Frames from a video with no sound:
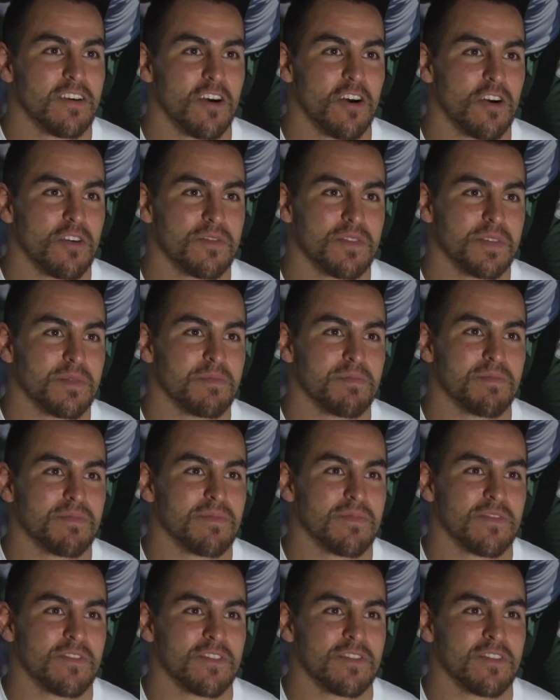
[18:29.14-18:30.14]
of them
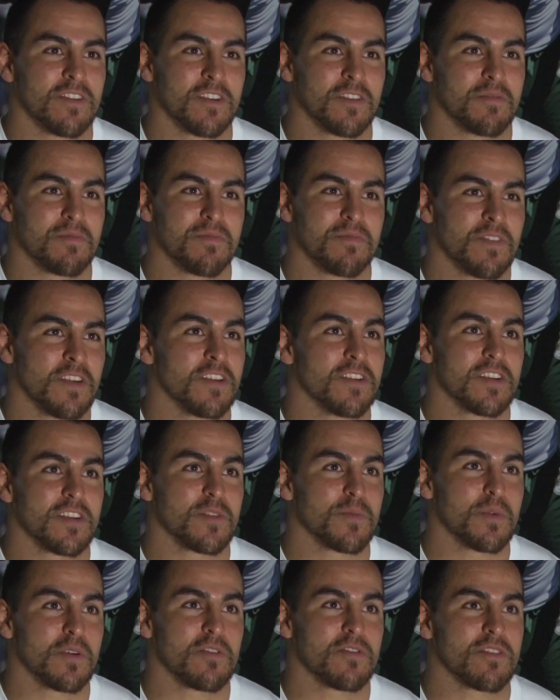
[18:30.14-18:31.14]
are very
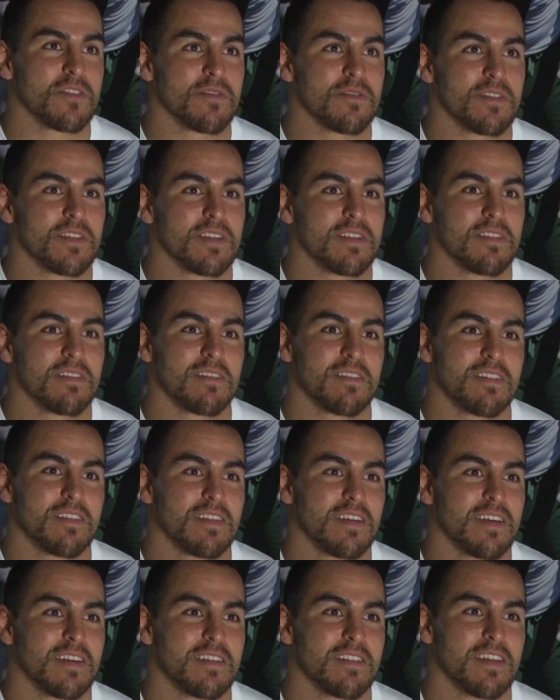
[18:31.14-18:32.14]
explosive, and
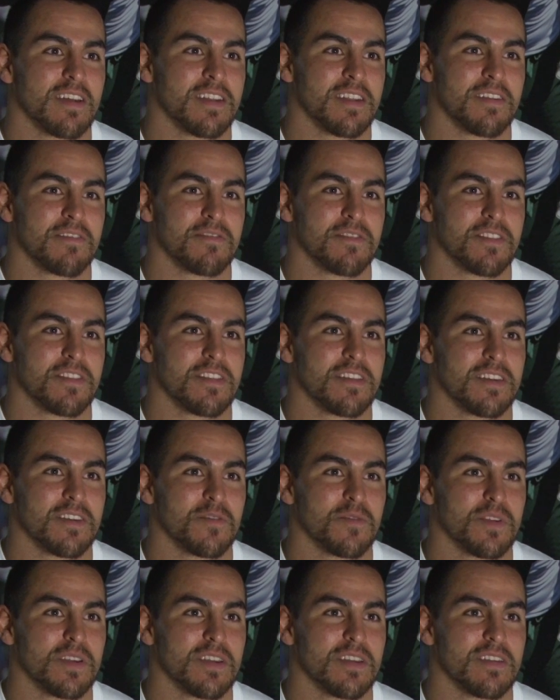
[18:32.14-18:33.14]
I definitely think
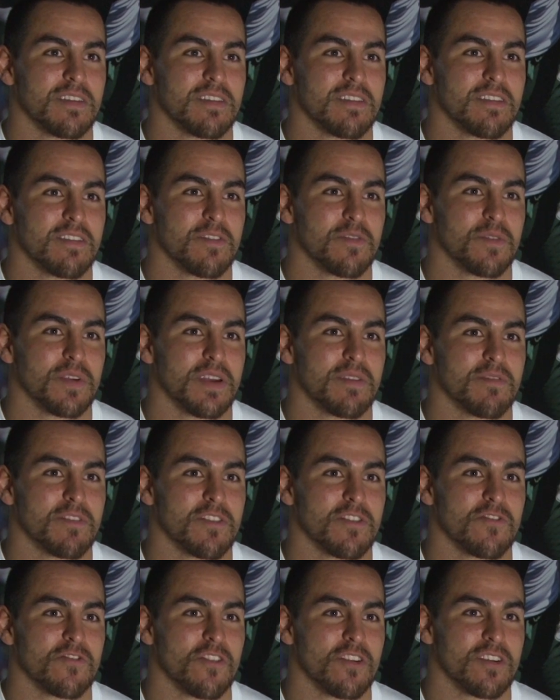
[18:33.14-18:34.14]
we have the
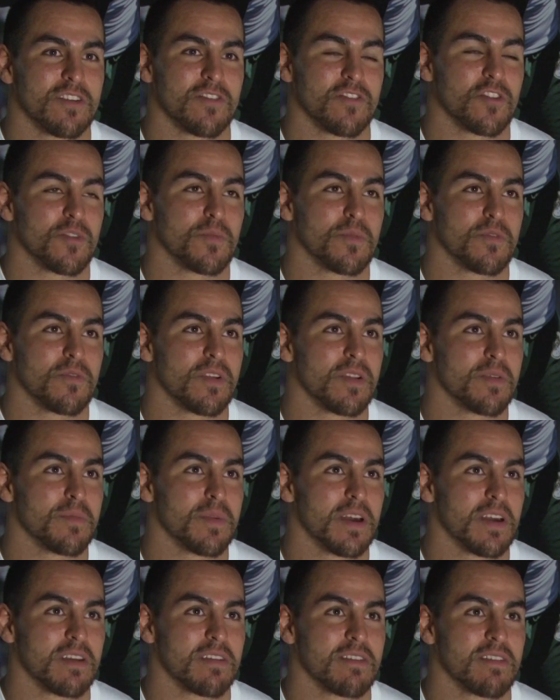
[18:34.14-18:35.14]
strongest group of running
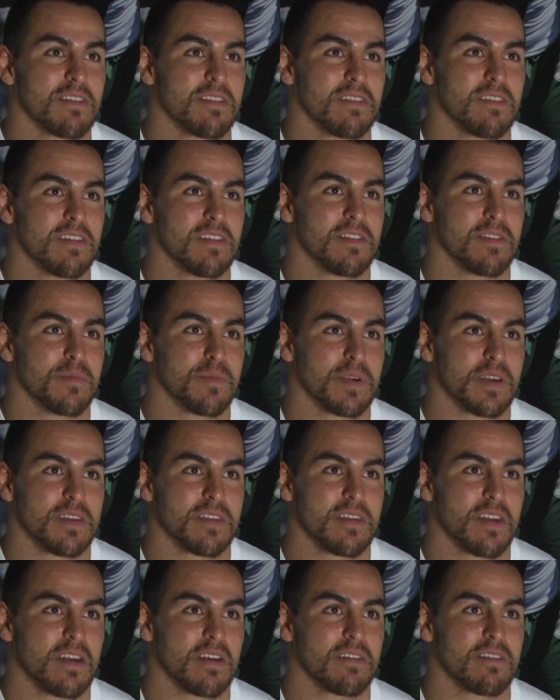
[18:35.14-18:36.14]
backs in the Big
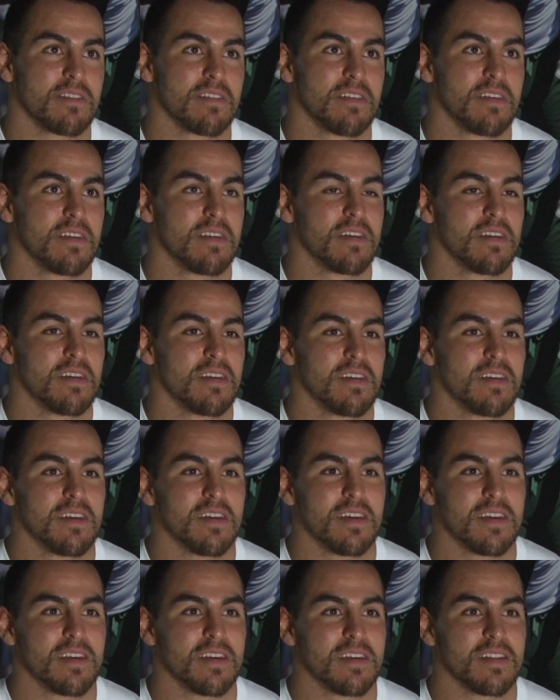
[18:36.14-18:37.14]
South.
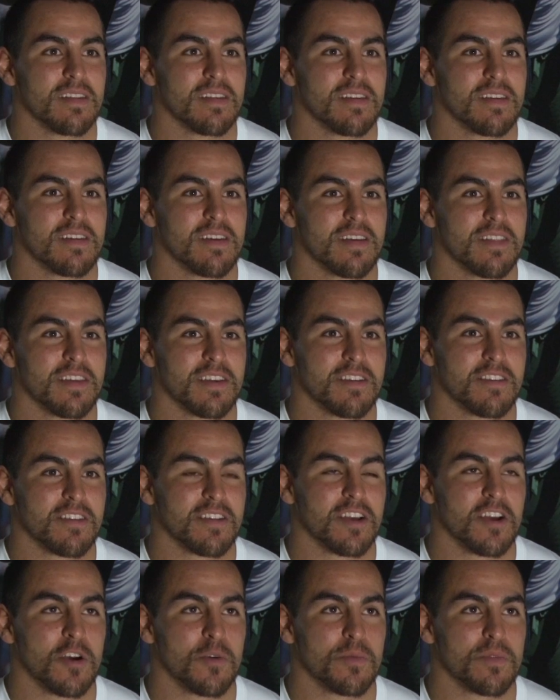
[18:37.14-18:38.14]
And I think it's going
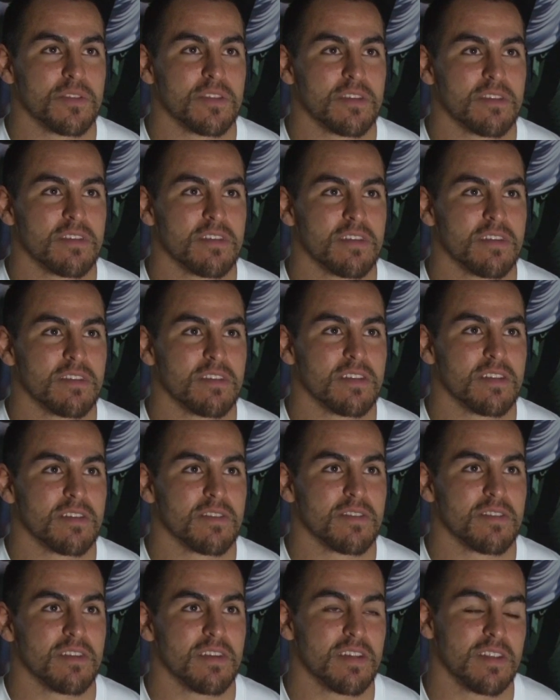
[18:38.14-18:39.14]
to help us this season,
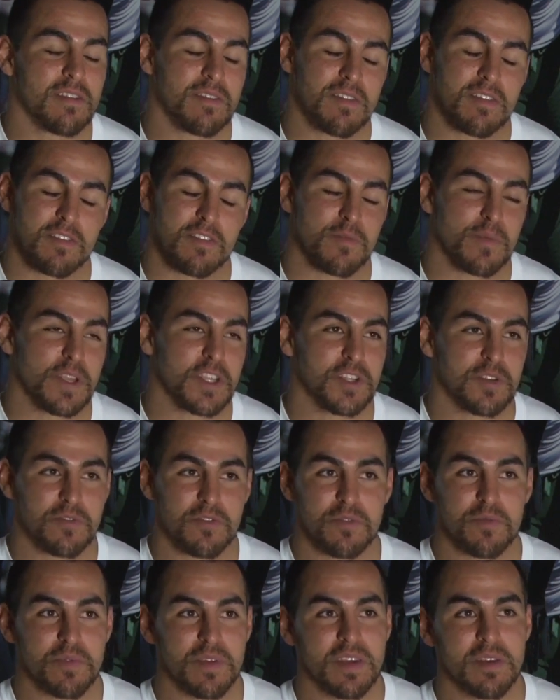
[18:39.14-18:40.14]
and especially
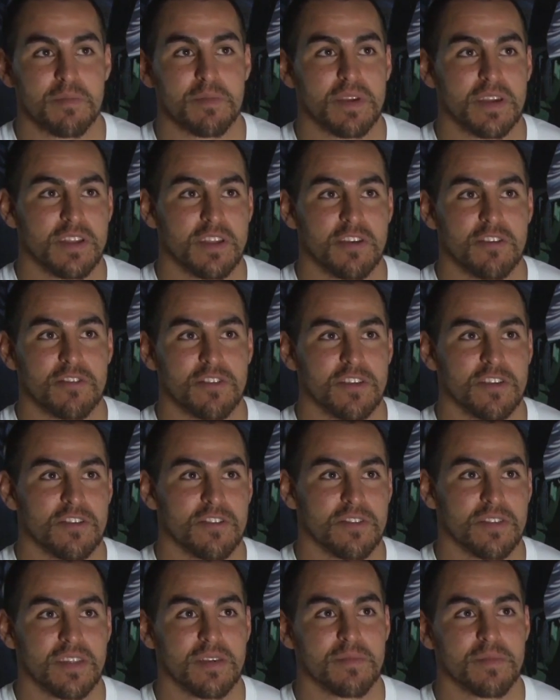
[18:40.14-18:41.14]
with it being year 2
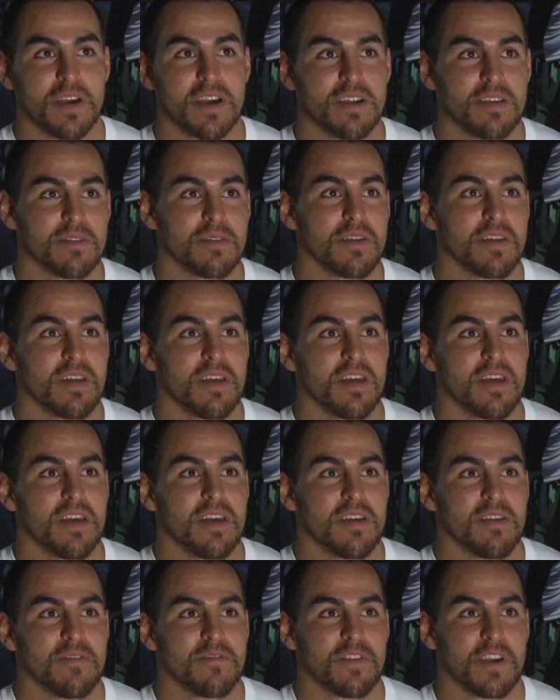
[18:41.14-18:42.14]
and them kind of
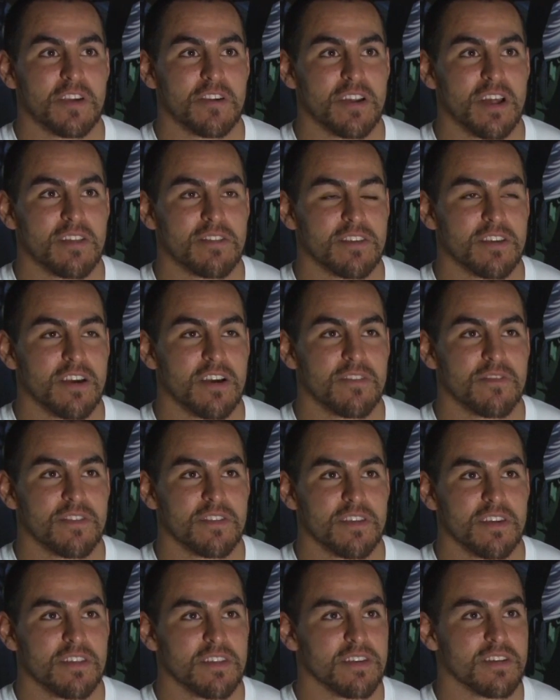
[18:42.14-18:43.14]
figuring out the
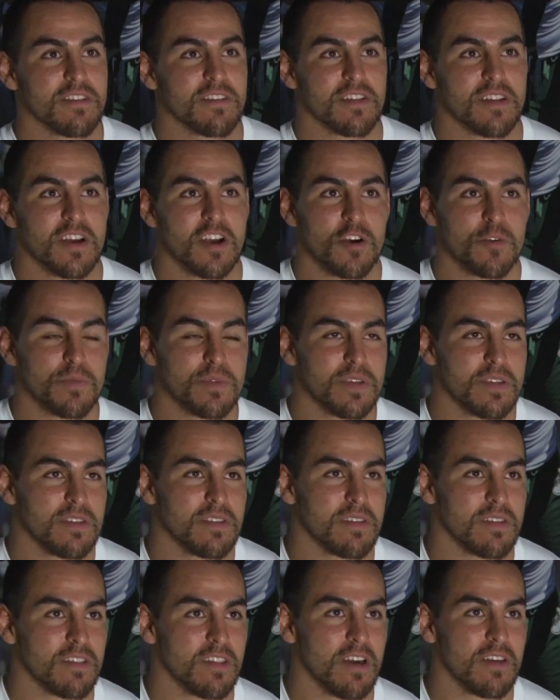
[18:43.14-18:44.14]
offense. I think it's going to help us
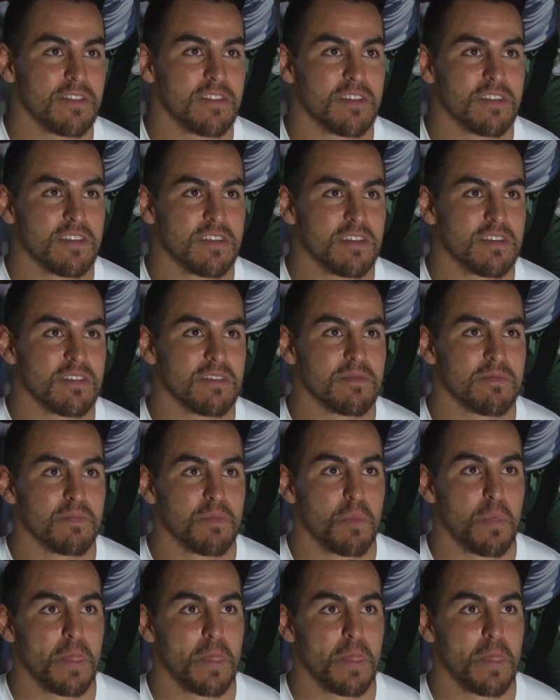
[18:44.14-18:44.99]
a lot this season.